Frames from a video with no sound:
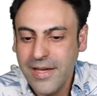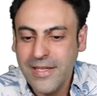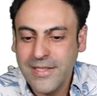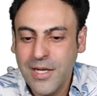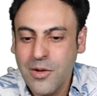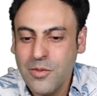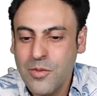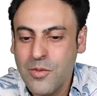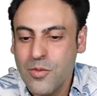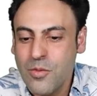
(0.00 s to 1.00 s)
So
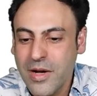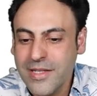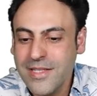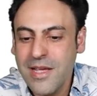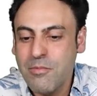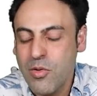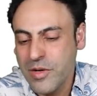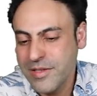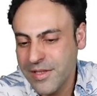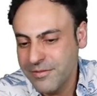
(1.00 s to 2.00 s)
what is the
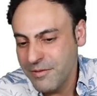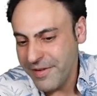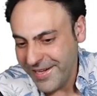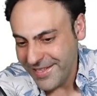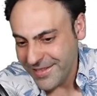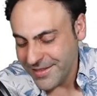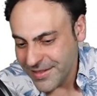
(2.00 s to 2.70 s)
importance of the valine?